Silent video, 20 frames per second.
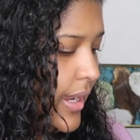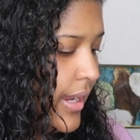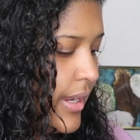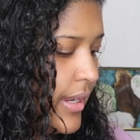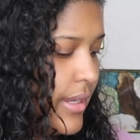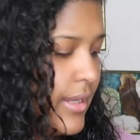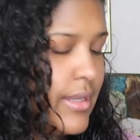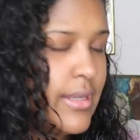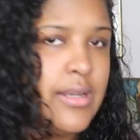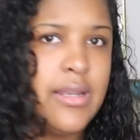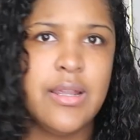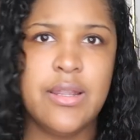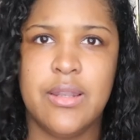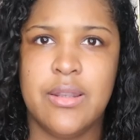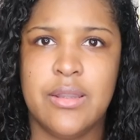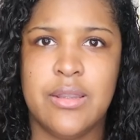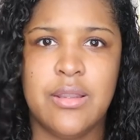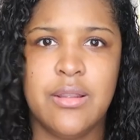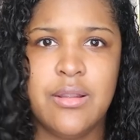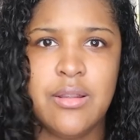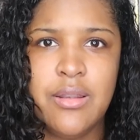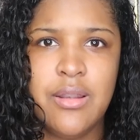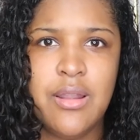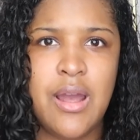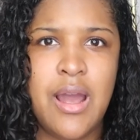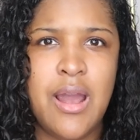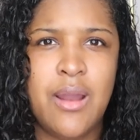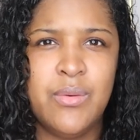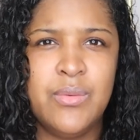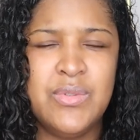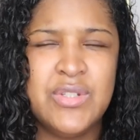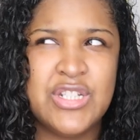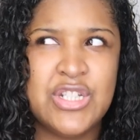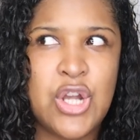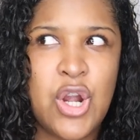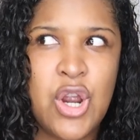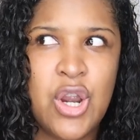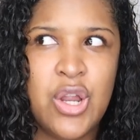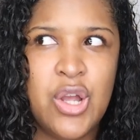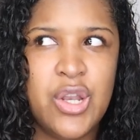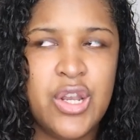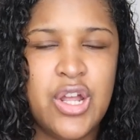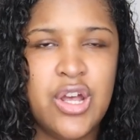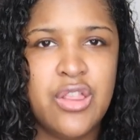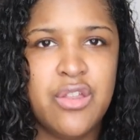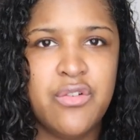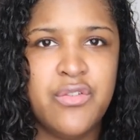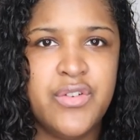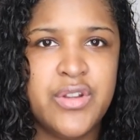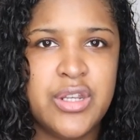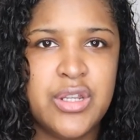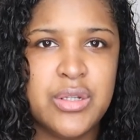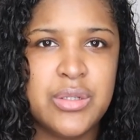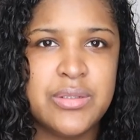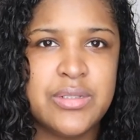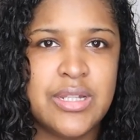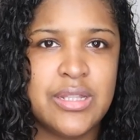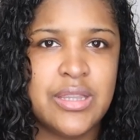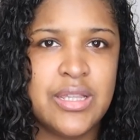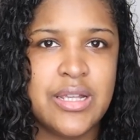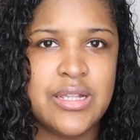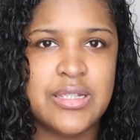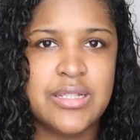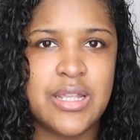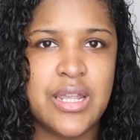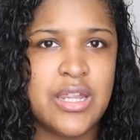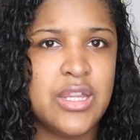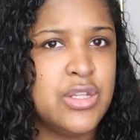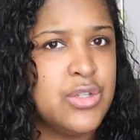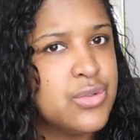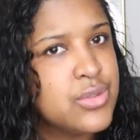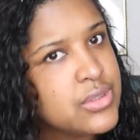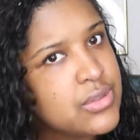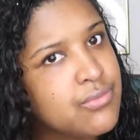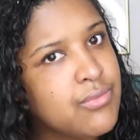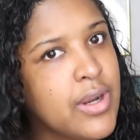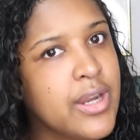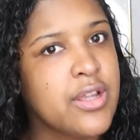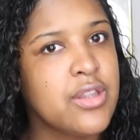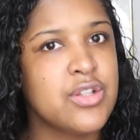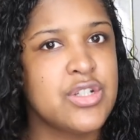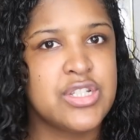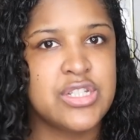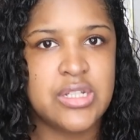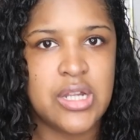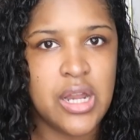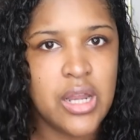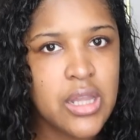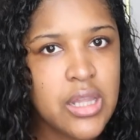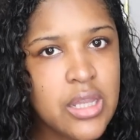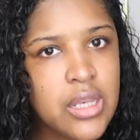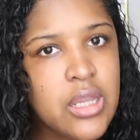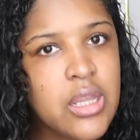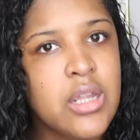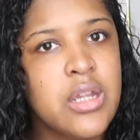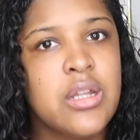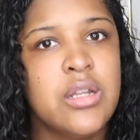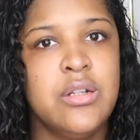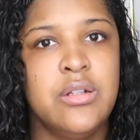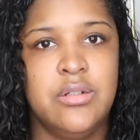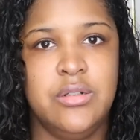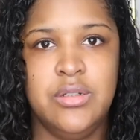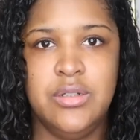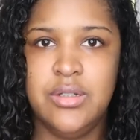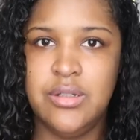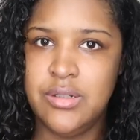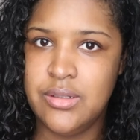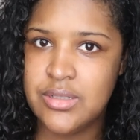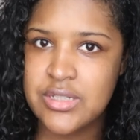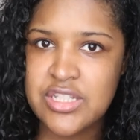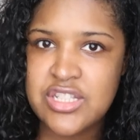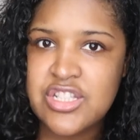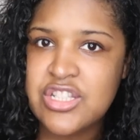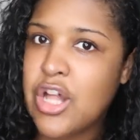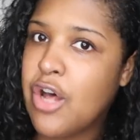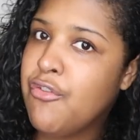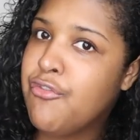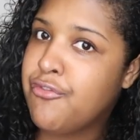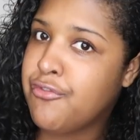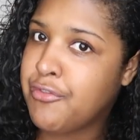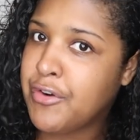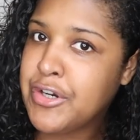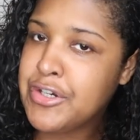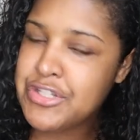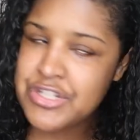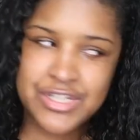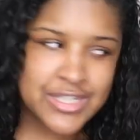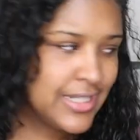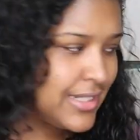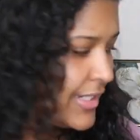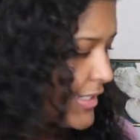And I saw on other videos that they say use regular styling stuff first.